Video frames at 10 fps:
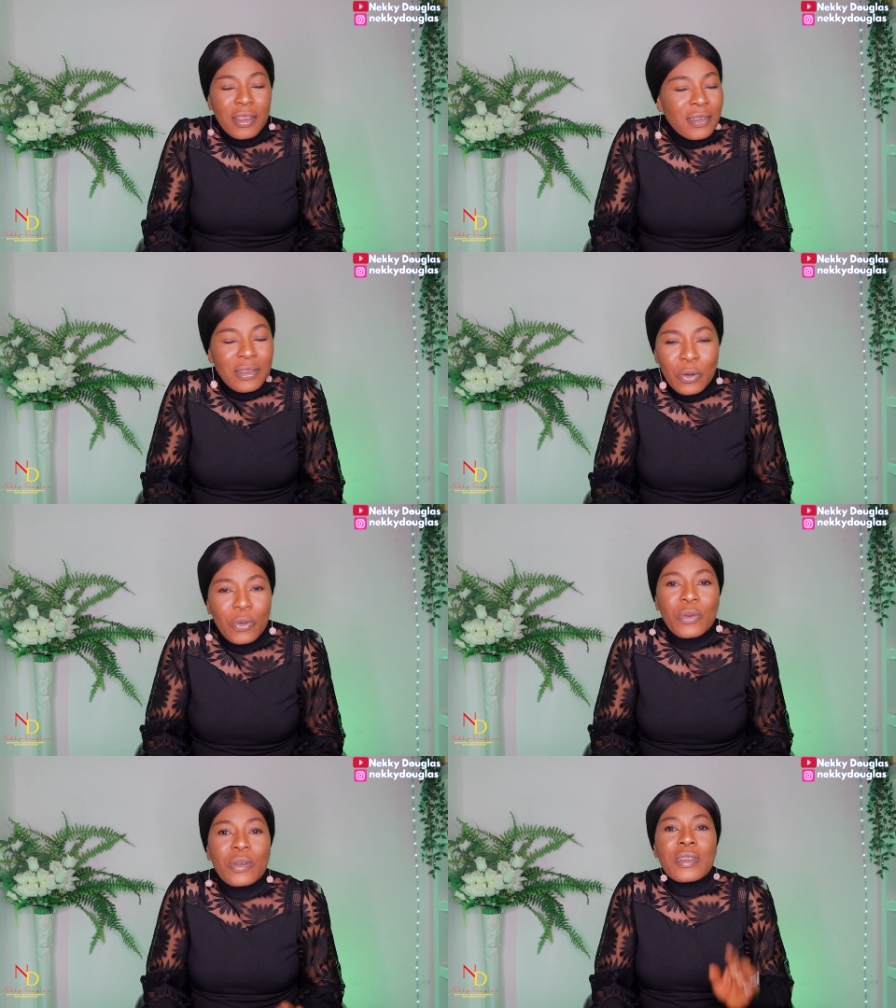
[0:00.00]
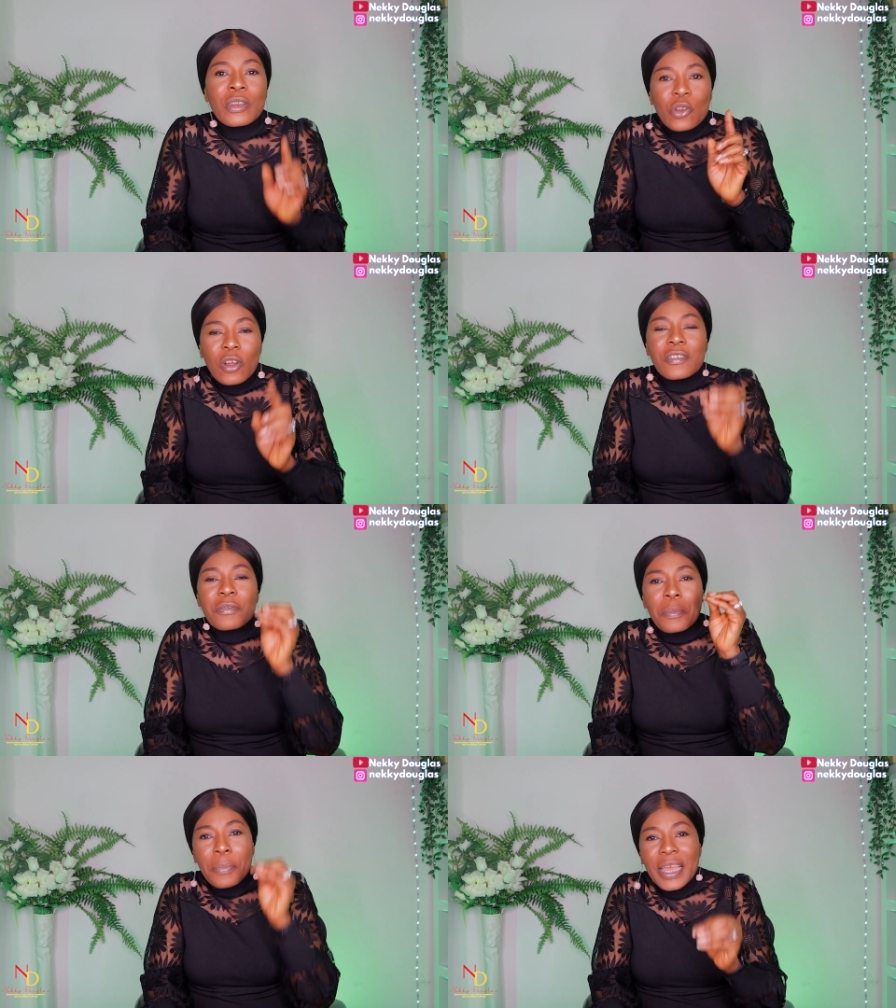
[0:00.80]
so don't
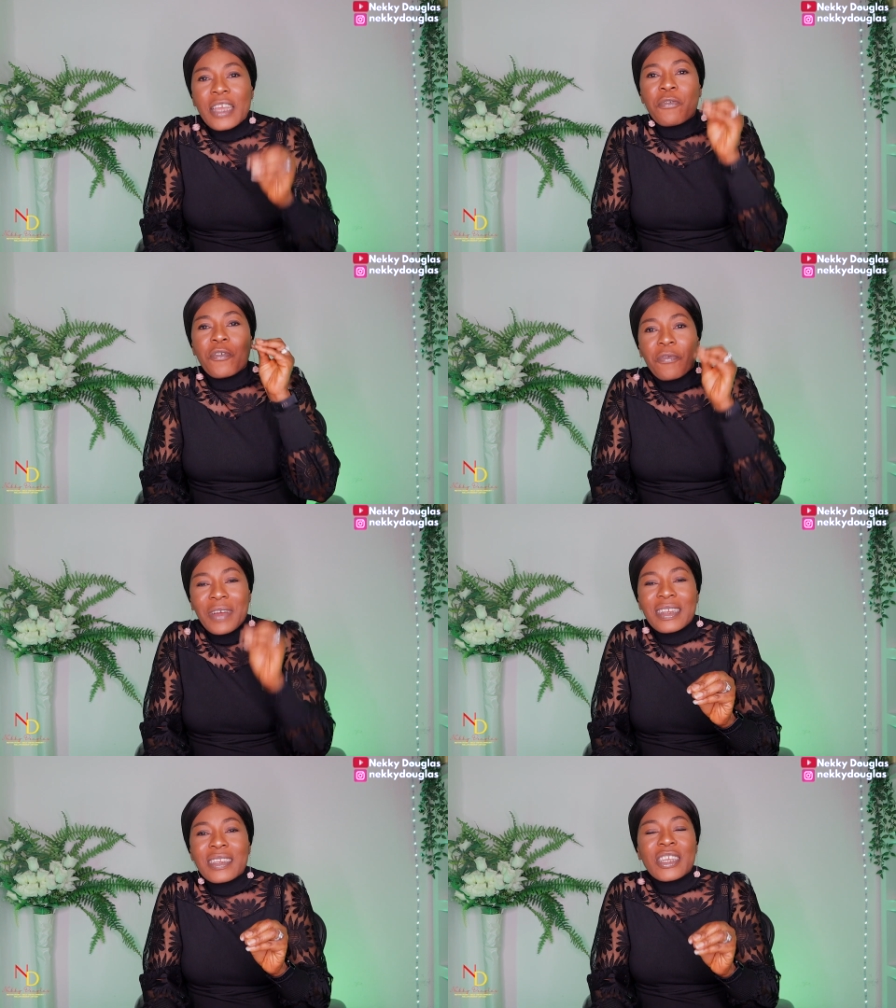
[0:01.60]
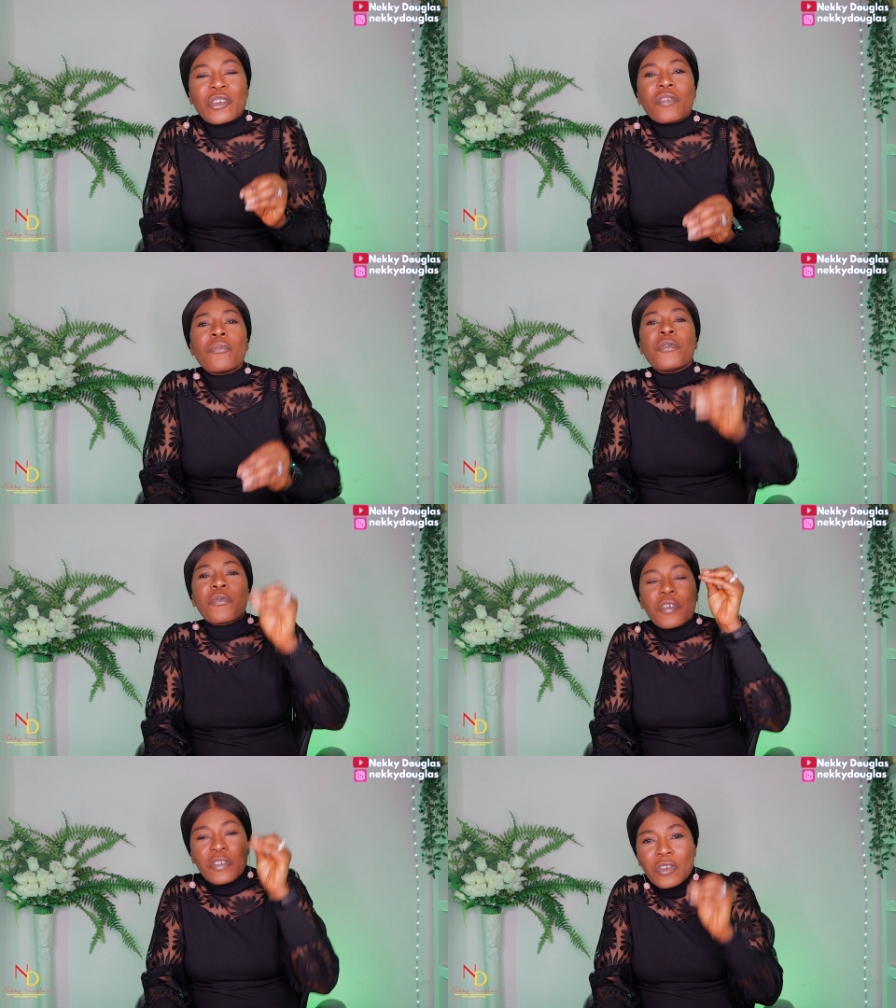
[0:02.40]
beg for validation
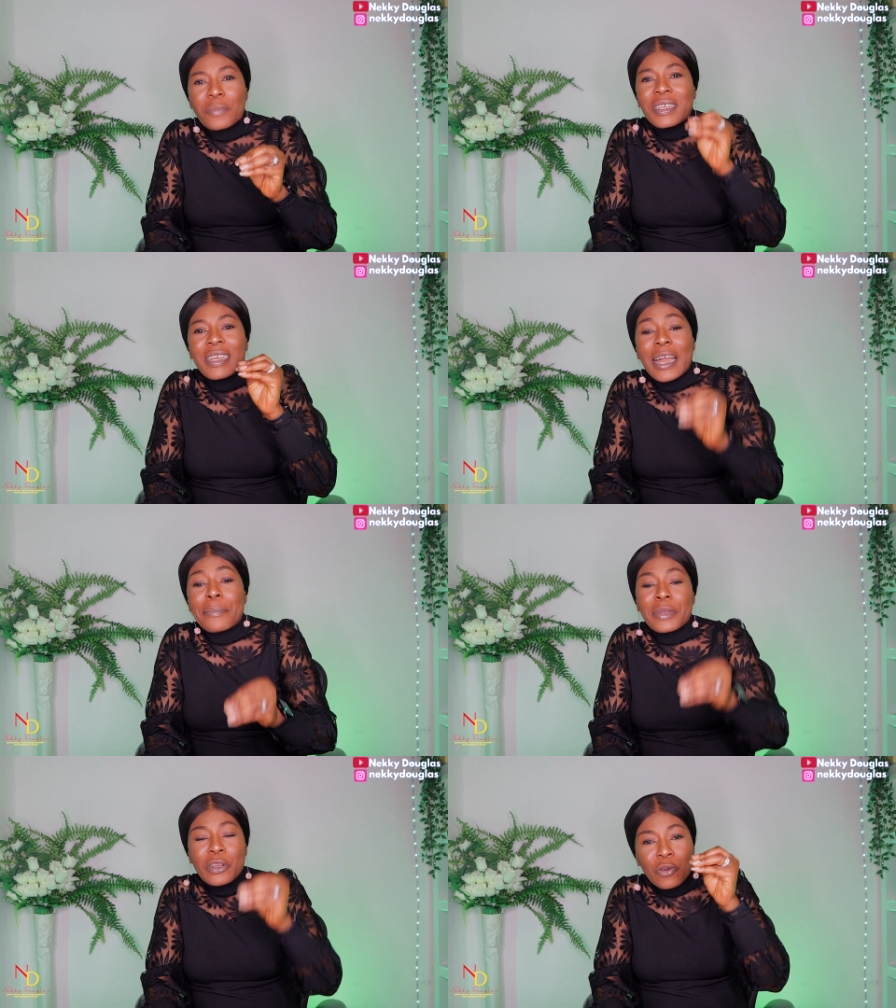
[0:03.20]
before something can be